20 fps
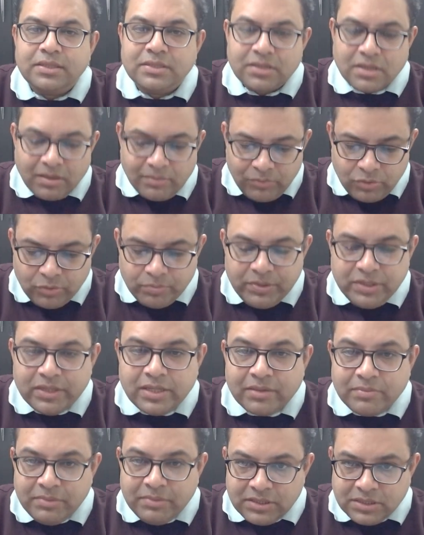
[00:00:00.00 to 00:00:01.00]
has come to be
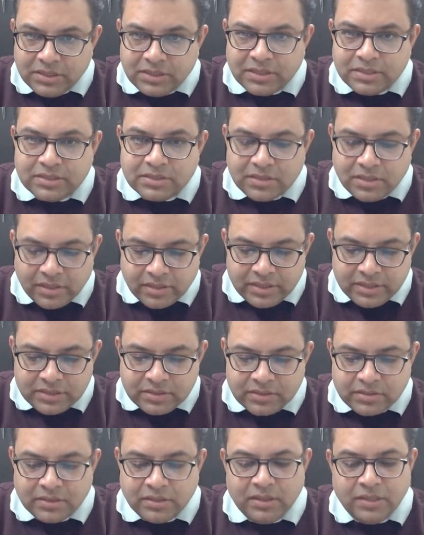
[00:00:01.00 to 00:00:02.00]
that means it has
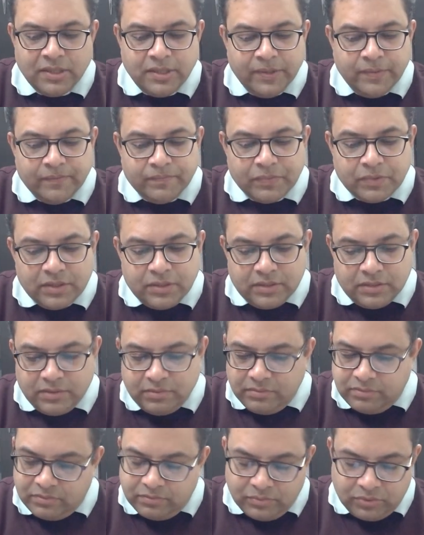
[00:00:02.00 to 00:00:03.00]
arisen
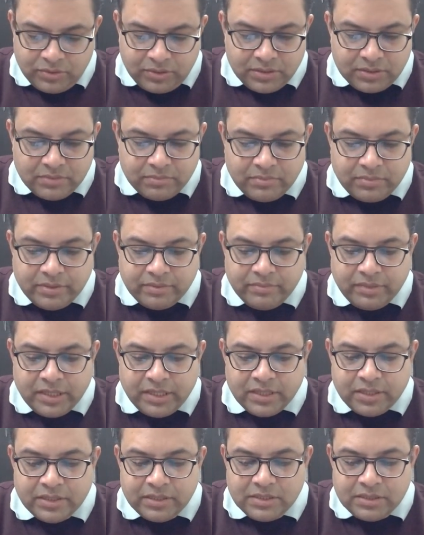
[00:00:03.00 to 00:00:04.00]
buddha's
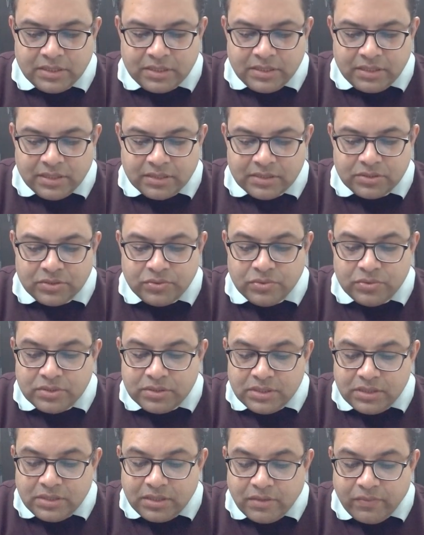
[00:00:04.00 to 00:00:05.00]
mendicants said yes do you
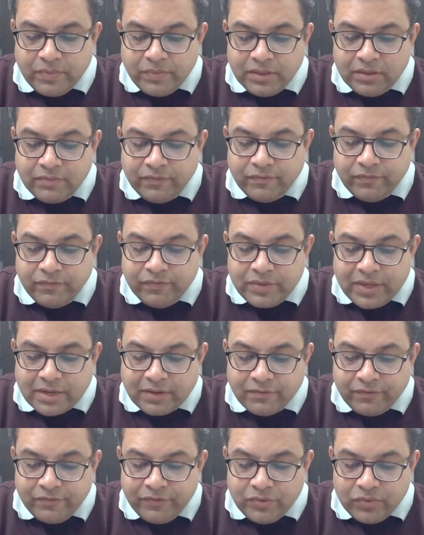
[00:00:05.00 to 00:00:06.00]
see that when the
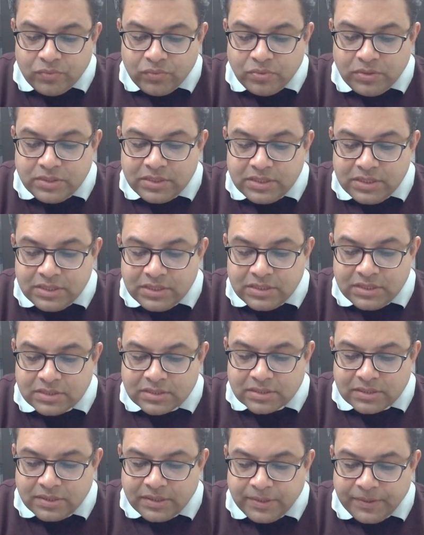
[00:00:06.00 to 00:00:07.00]
that fuel
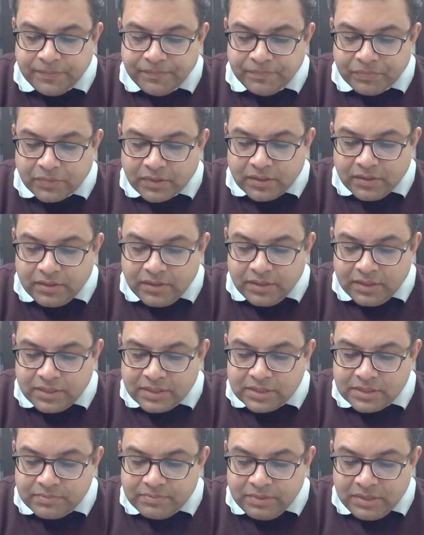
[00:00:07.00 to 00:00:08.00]
ceases it
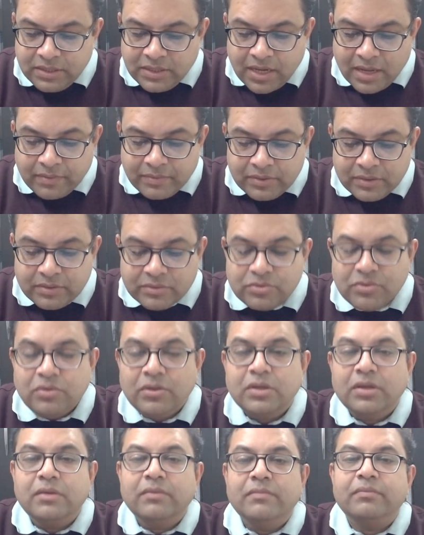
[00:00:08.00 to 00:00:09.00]
is being liable
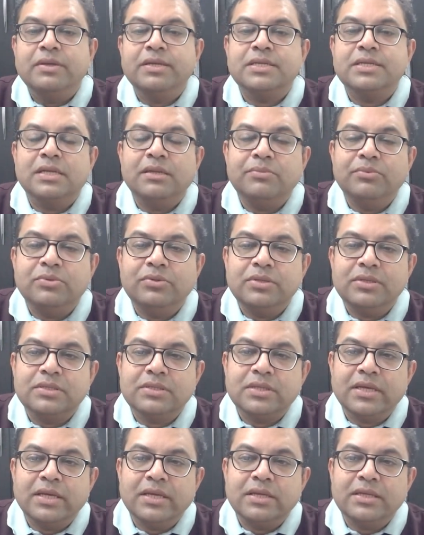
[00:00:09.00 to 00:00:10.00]
so basically what they're
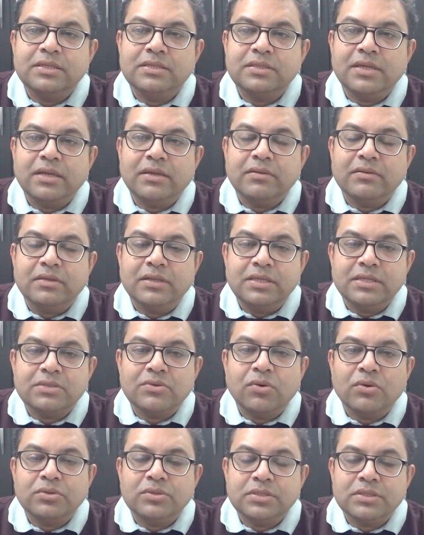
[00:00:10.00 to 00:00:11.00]
saying is that this
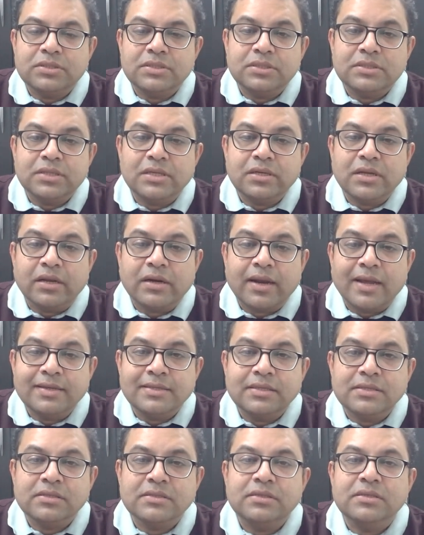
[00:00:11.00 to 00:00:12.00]
consciousness that
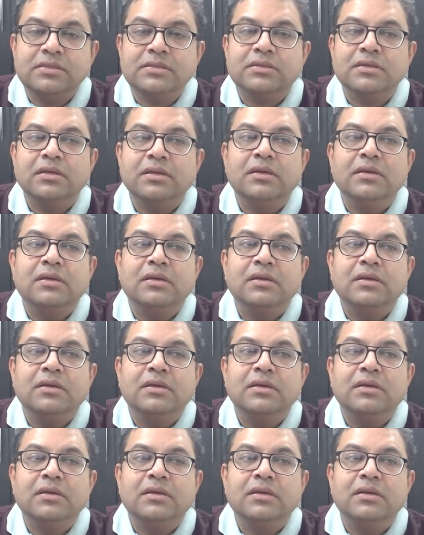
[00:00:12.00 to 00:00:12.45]
arises is